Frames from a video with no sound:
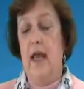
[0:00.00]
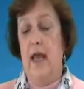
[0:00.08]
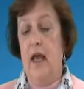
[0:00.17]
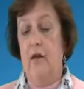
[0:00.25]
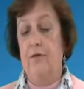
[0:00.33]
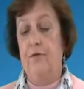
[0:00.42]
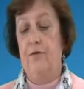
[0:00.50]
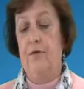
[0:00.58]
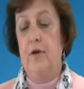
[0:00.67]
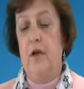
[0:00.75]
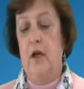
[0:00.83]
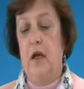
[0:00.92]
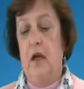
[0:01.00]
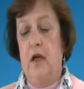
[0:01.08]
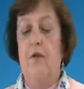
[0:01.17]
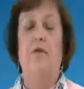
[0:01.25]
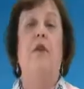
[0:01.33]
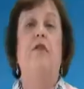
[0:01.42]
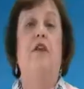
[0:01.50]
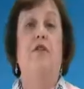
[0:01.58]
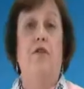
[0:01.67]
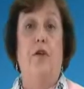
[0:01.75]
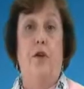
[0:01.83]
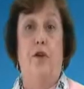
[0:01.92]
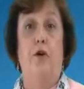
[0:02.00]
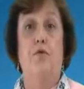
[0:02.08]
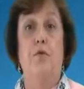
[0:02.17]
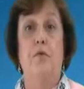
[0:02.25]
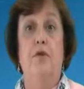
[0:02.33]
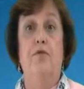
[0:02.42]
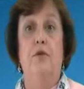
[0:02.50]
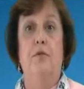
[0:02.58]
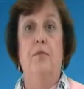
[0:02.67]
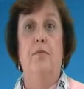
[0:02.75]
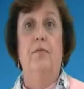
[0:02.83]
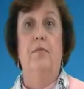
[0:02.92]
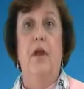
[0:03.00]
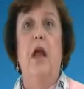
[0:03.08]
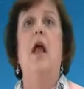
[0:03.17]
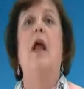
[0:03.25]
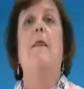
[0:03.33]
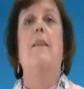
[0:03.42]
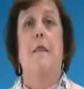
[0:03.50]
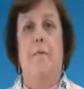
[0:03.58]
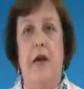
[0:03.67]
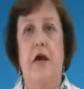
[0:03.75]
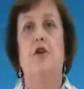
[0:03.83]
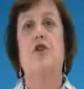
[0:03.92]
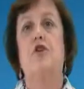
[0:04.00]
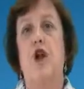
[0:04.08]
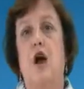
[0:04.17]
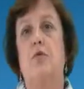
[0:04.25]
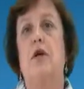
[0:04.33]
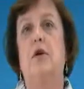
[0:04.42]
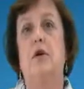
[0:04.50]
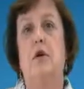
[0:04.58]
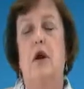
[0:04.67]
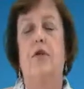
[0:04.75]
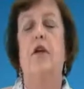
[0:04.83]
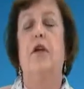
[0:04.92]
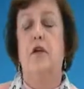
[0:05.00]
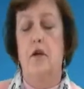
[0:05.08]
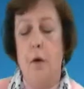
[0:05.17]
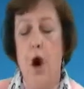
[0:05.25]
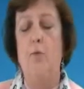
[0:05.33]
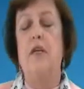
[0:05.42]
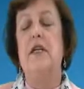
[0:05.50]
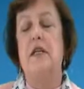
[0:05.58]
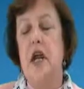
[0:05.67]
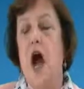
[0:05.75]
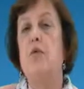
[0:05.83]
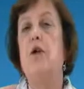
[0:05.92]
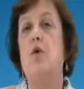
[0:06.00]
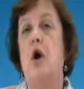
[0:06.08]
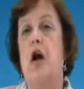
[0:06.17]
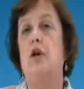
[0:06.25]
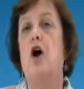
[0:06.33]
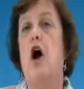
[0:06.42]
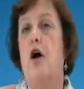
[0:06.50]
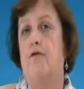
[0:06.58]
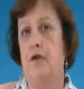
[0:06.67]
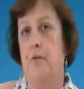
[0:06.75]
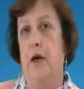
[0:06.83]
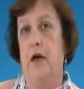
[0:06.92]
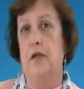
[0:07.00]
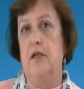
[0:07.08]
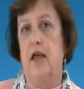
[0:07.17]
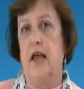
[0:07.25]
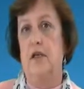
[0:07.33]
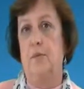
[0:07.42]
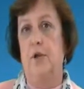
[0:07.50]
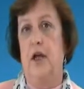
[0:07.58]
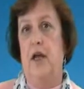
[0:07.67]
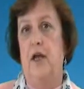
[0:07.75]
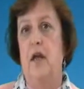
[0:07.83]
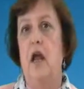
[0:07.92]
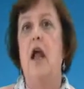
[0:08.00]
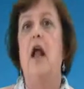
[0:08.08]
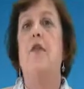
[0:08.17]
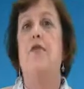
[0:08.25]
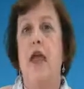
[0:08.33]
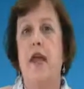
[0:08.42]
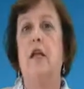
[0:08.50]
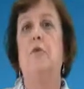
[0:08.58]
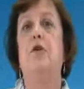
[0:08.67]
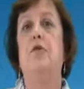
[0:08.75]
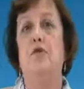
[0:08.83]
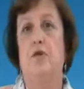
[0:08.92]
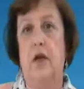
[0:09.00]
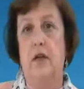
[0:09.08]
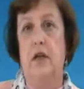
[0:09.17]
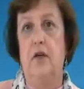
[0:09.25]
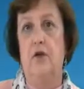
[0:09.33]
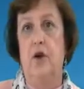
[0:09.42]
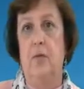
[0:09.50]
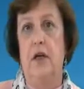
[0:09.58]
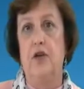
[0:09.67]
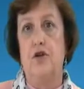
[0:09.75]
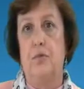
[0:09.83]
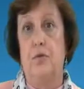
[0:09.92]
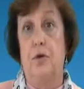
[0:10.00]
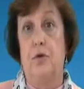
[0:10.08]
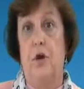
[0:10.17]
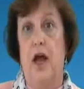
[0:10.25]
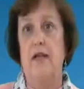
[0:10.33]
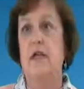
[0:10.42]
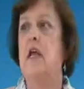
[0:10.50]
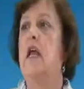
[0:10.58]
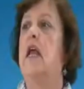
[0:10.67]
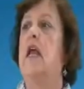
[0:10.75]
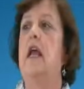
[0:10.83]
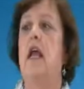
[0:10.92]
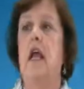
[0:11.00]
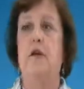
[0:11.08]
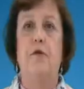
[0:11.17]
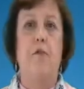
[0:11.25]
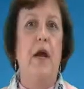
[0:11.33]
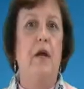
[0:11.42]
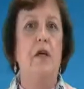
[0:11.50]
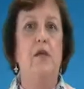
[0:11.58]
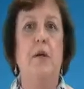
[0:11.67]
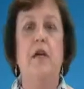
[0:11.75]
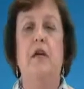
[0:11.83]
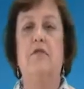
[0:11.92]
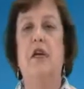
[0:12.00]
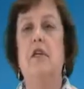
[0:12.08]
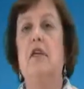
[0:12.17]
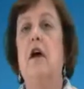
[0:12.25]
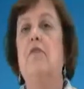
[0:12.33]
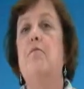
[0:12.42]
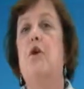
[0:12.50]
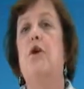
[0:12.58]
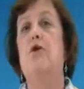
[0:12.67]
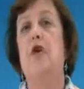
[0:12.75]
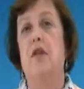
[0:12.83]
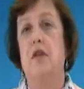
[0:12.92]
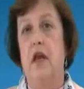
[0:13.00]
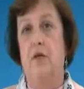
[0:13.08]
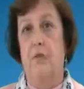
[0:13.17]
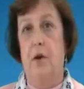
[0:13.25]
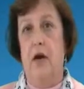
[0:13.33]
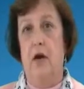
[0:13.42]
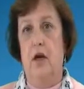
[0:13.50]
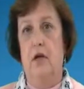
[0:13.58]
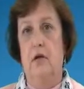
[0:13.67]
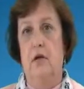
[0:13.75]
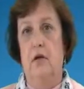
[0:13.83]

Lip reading: If this is a third removal, the department is not required to offer the parents a case plan. They can move directly to termination of parental rights. If a parent has been convicted of murdering the other parent